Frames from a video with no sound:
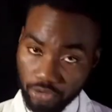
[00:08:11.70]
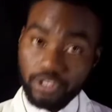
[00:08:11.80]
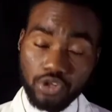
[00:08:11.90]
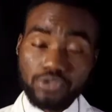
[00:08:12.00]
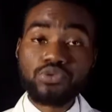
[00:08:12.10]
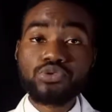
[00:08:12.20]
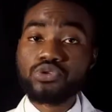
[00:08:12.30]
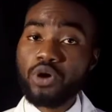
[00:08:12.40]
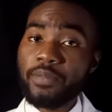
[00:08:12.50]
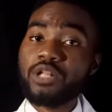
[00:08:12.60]
It's also good
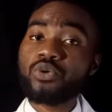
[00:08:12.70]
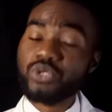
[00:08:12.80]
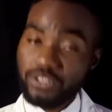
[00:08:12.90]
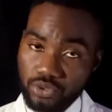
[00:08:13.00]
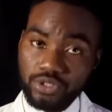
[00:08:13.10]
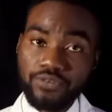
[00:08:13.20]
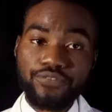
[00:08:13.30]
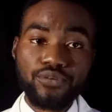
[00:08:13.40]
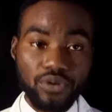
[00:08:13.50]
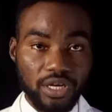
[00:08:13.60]
to come along with a tuning
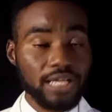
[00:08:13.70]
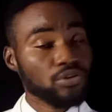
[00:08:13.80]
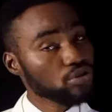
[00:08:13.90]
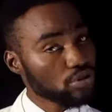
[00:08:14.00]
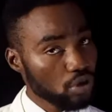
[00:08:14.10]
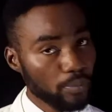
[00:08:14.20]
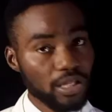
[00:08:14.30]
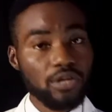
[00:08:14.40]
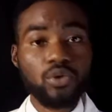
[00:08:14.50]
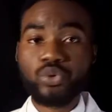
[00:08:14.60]
fork, and not just coming
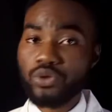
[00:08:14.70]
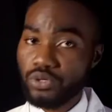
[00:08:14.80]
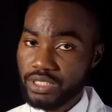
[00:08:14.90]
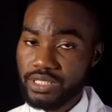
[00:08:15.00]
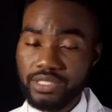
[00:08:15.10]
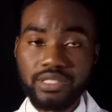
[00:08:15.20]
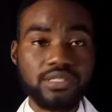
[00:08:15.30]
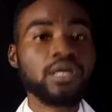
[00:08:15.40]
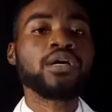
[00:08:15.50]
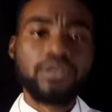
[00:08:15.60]
along with all these things.
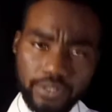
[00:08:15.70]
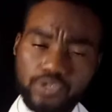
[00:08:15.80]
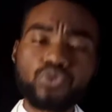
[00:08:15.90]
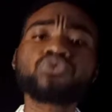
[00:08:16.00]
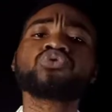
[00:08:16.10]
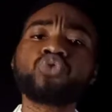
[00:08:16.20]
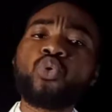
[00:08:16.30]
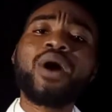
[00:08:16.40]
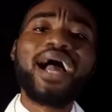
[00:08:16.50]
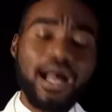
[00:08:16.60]
It's good to
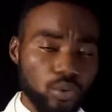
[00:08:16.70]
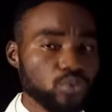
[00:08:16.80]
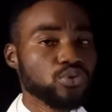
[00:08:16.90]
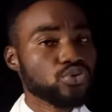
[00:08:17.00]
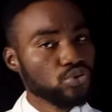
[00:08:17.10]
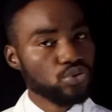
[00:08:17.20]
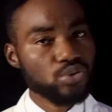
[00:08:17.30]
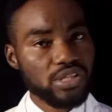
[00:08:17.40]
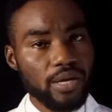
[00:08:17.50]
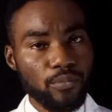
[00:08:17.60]
know how to
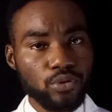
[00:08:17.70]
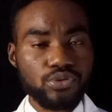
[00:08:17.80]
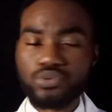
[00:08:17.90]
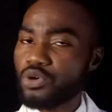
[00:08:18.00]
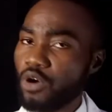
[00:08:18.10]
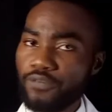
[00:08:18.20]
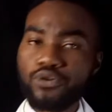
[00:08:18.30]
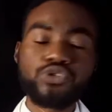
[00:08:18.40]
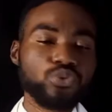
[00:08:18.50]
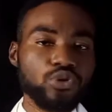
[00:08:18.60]
use them also. Of
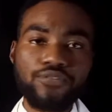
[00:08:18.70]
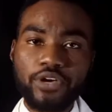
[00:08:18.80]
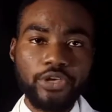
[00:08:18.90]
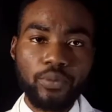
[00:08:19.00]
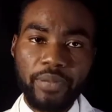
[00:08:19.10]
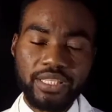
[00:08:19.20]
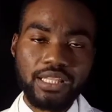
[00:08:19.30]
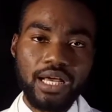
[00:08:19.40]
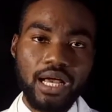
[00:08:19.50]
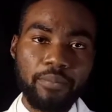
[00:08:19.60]
course, you will not forget your
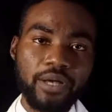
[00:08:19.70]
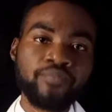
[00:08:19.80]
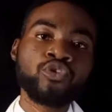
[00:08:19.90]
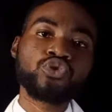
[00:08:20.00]
patella hammer.